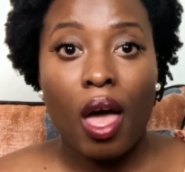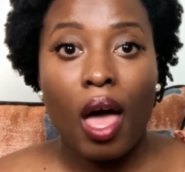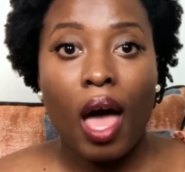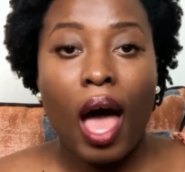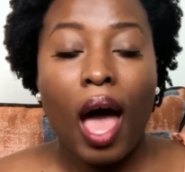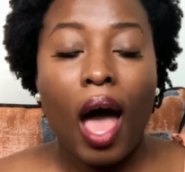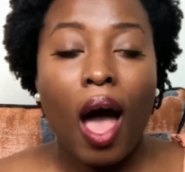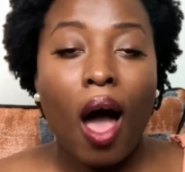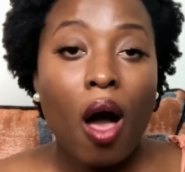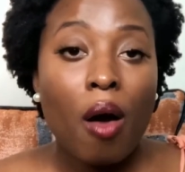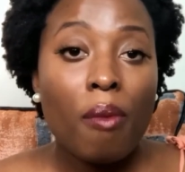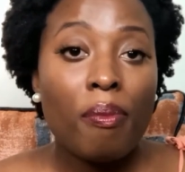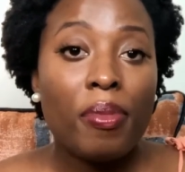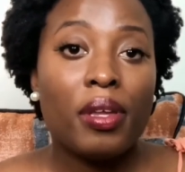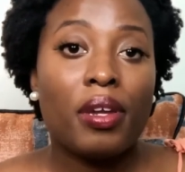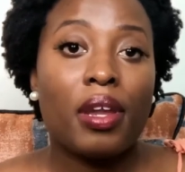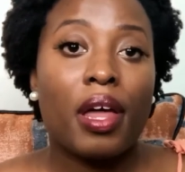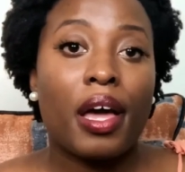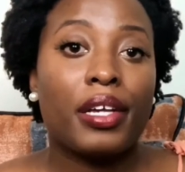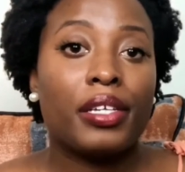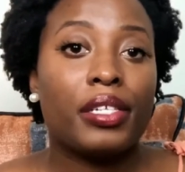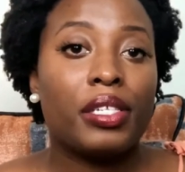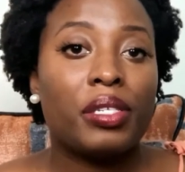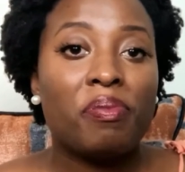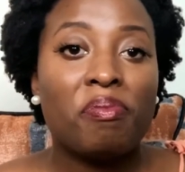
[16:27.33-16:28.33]
I'll be
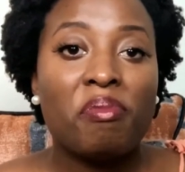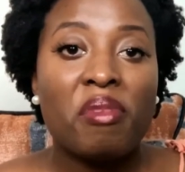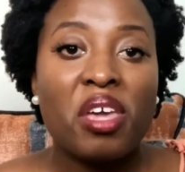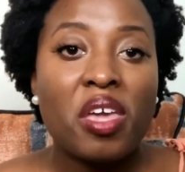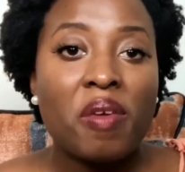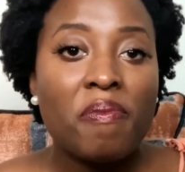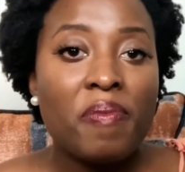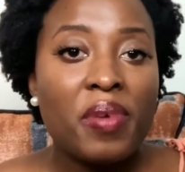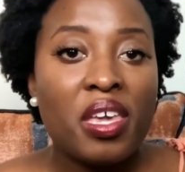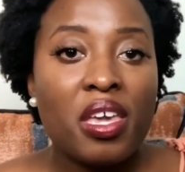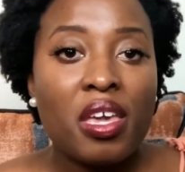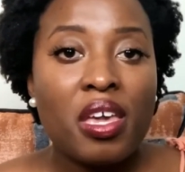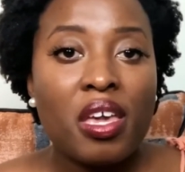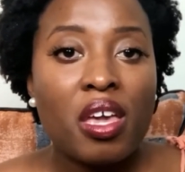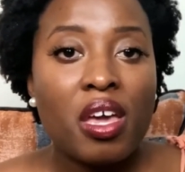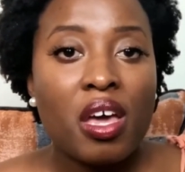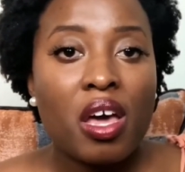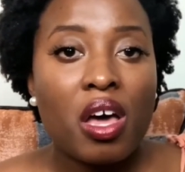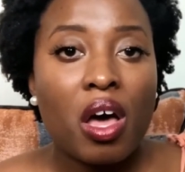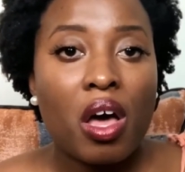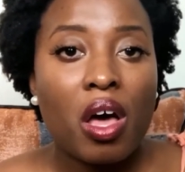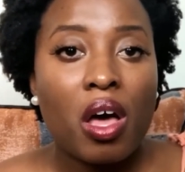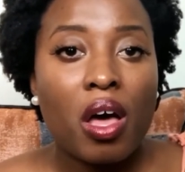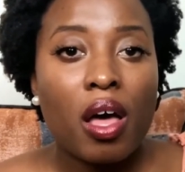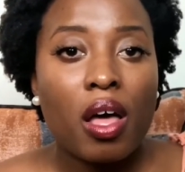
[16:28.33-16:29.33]
nice, maybe
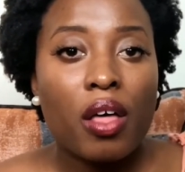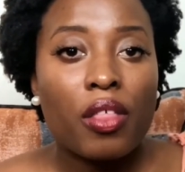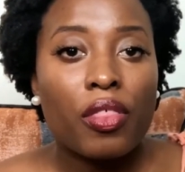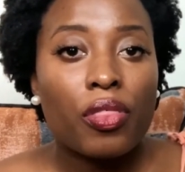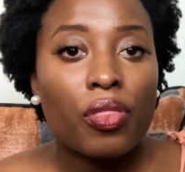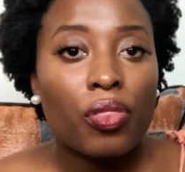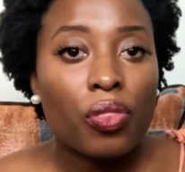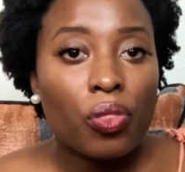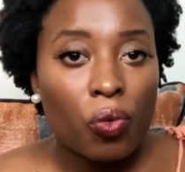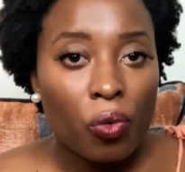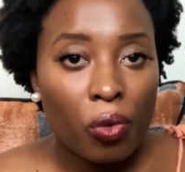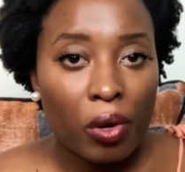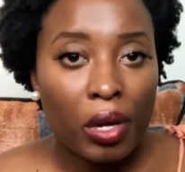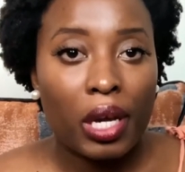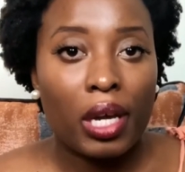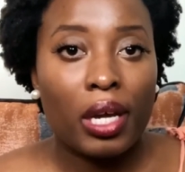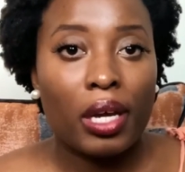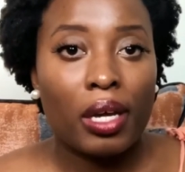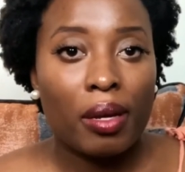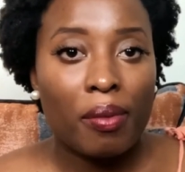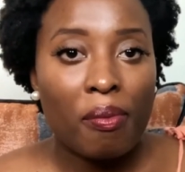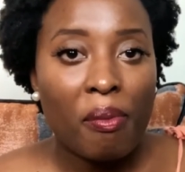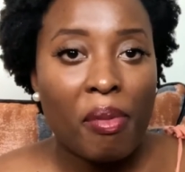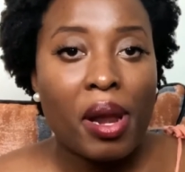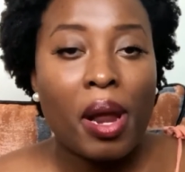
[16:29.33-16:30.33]
3,
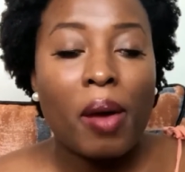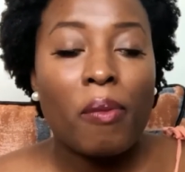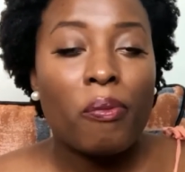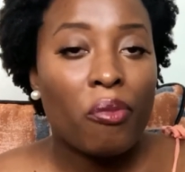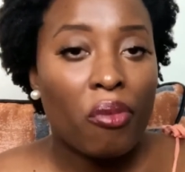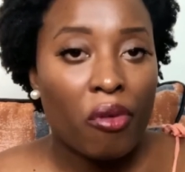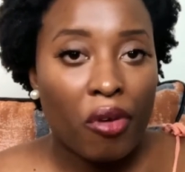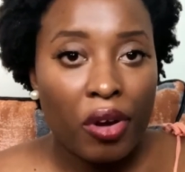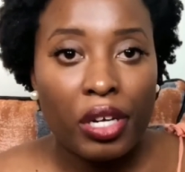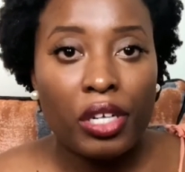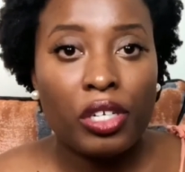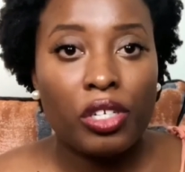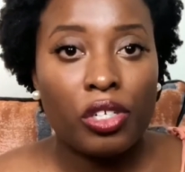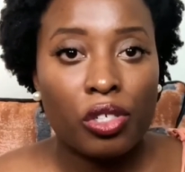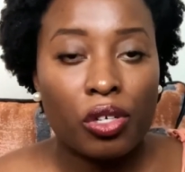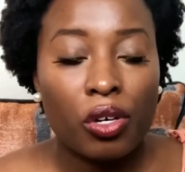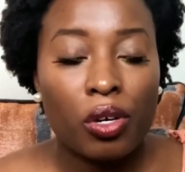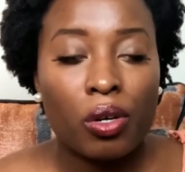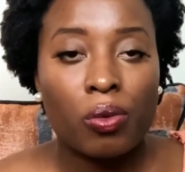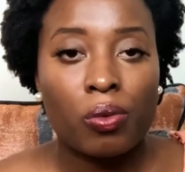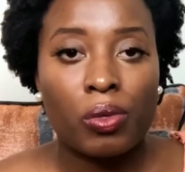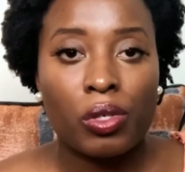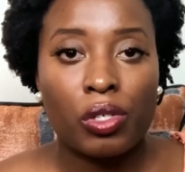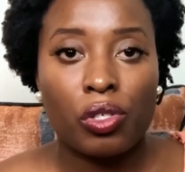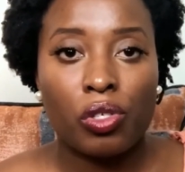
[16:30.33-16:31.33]
but I'm pretty sure
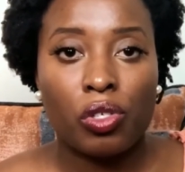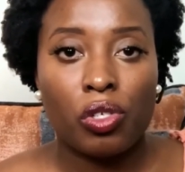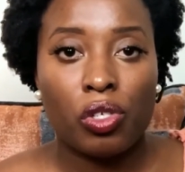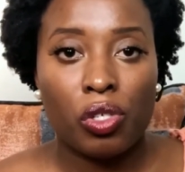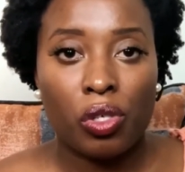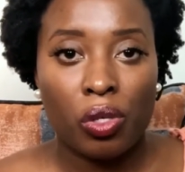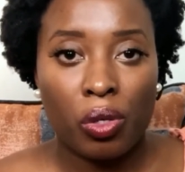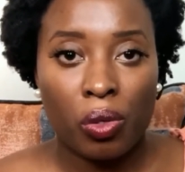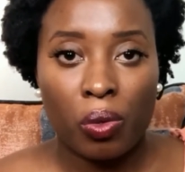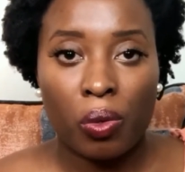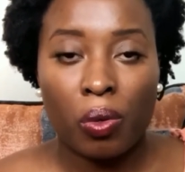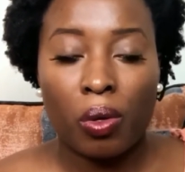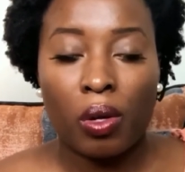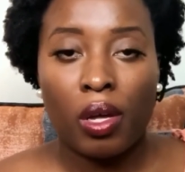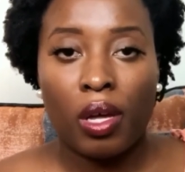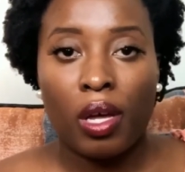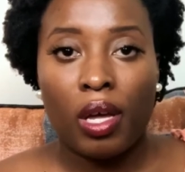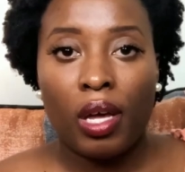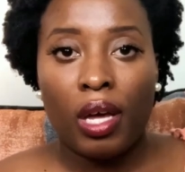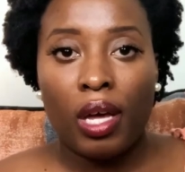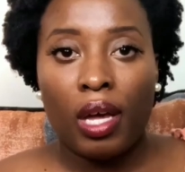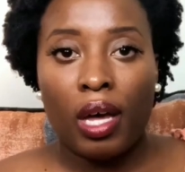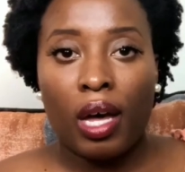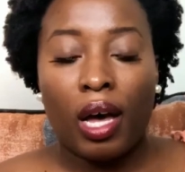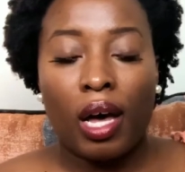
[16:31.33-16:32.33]
it was 2.
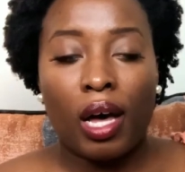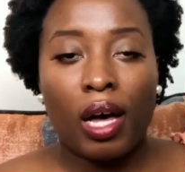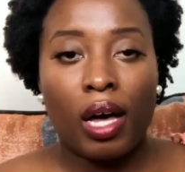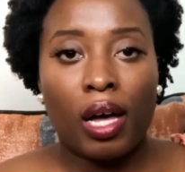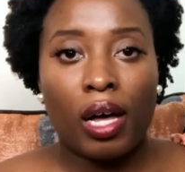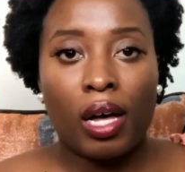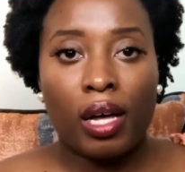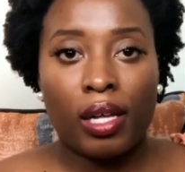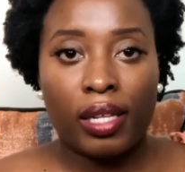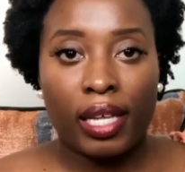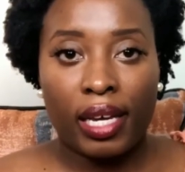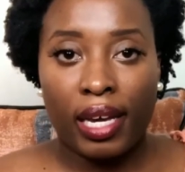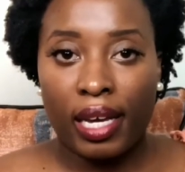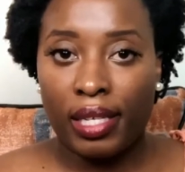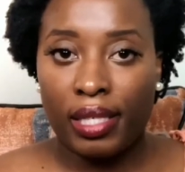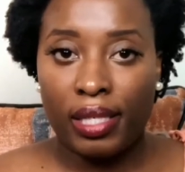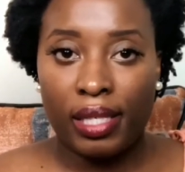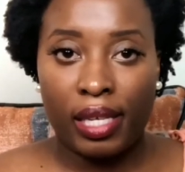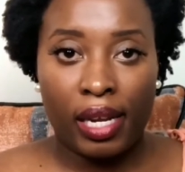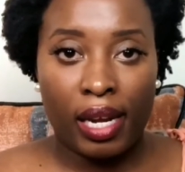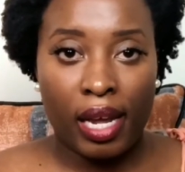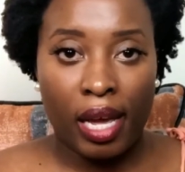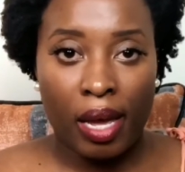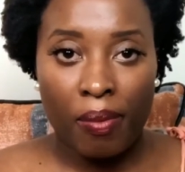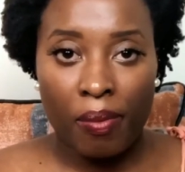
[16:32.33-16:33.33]
Like I
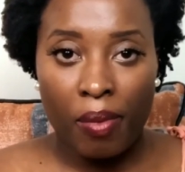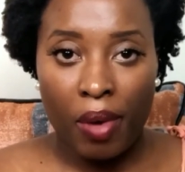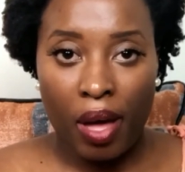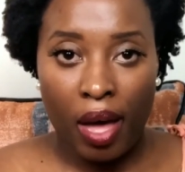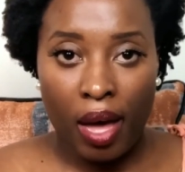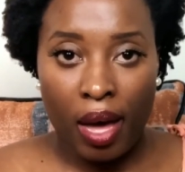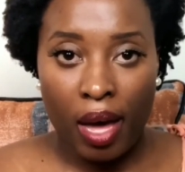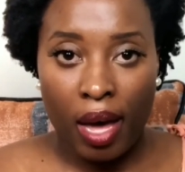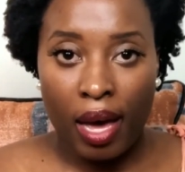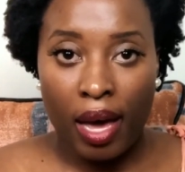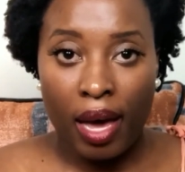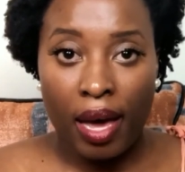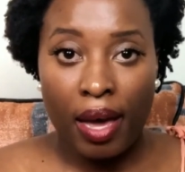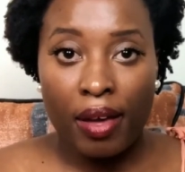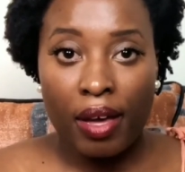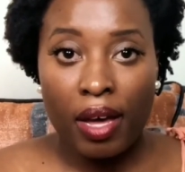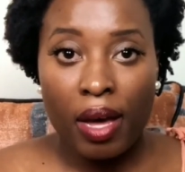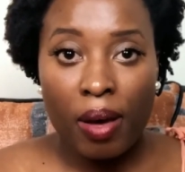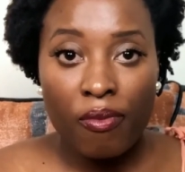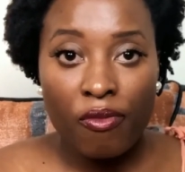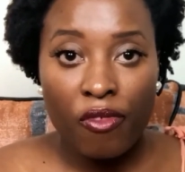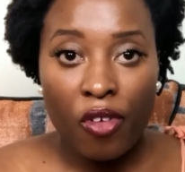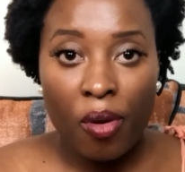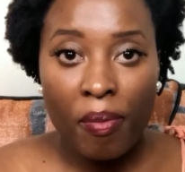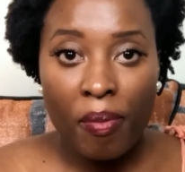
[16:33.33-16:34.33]
said, I come from